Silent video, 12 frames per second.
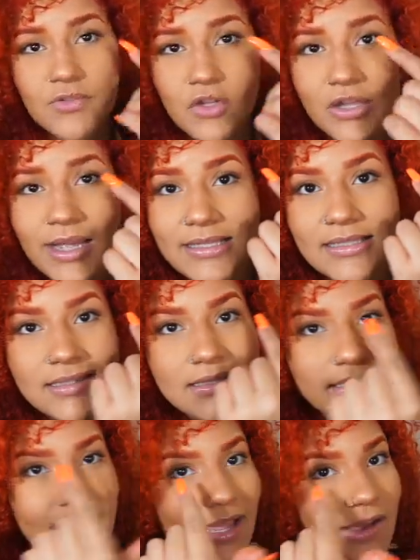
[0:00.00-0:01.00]
You guys can
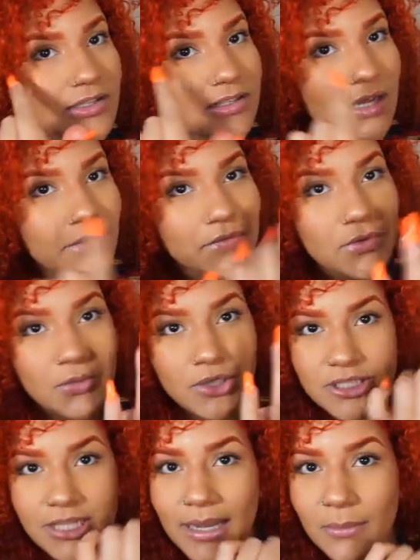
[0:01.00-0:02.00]
see I also have the
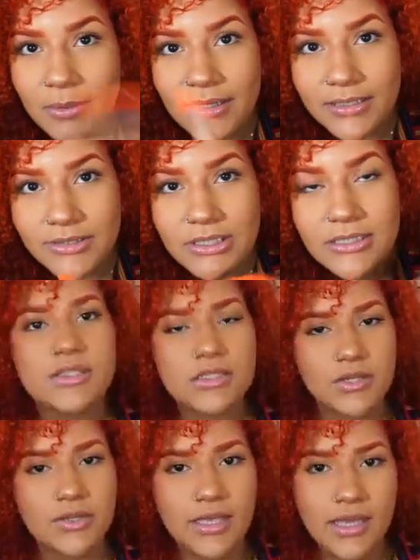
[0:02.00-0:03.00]
orange eyebrows.
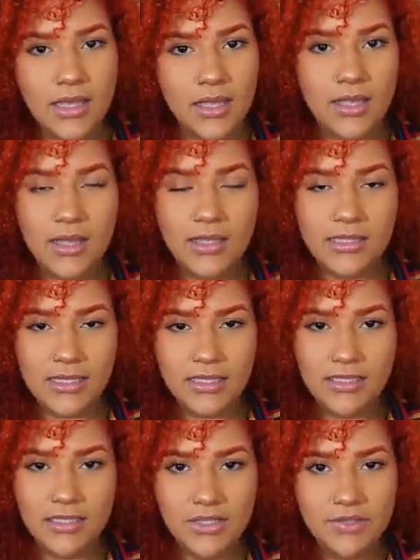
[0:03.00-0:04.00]
So yeah,
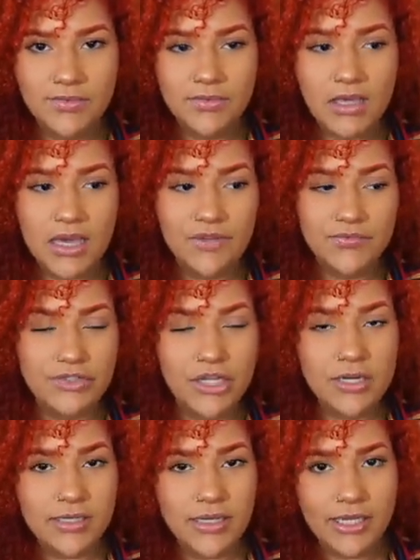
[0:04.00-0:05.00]
again, if you have
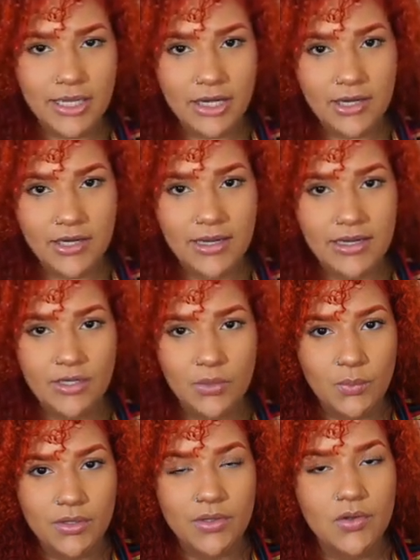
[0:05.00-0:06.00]
dark hair and you
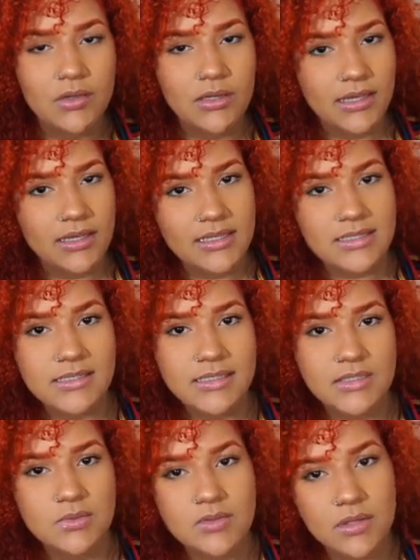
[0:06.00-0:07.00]
want to go light as
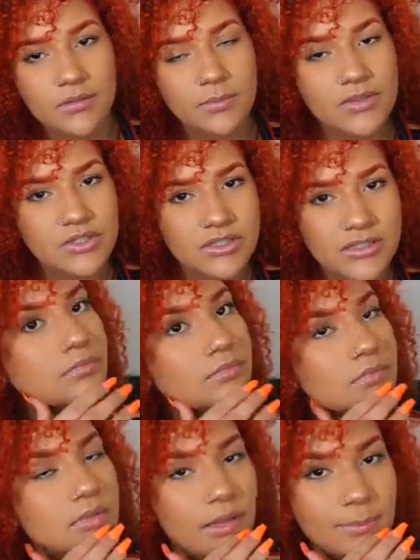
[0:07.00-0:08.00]
this without bleaching it,
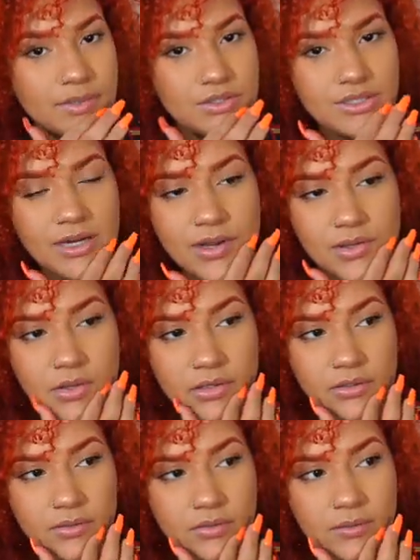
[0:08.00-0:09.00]
I'm not sure how you can
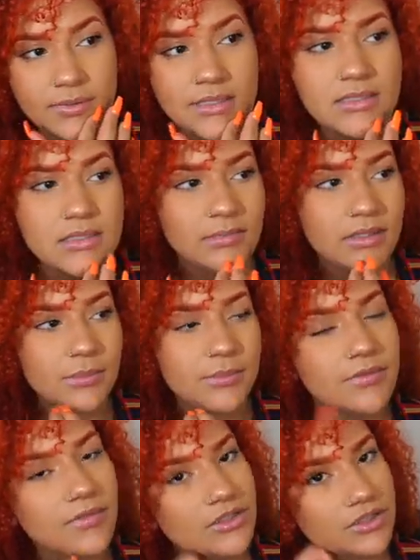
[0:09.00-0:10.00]
do it because I'm not a
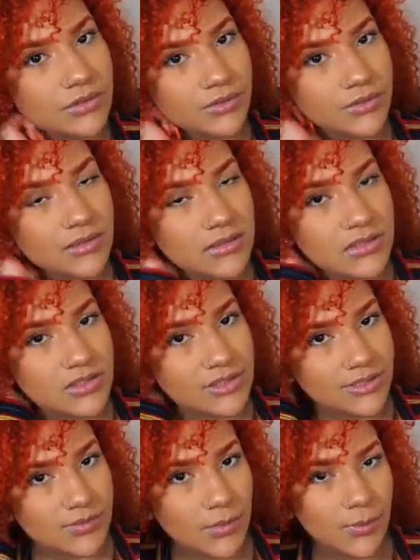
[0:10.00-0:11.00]
professional, and this is
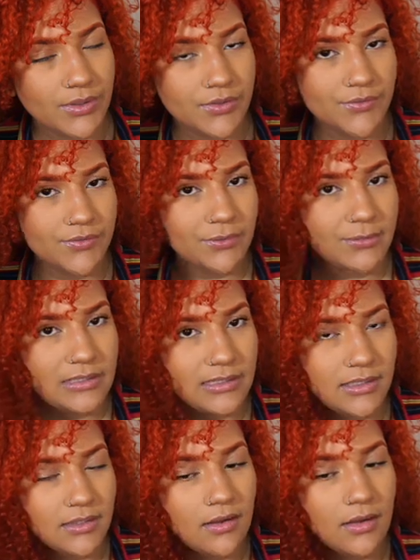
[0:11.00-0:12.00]
just what worked for me.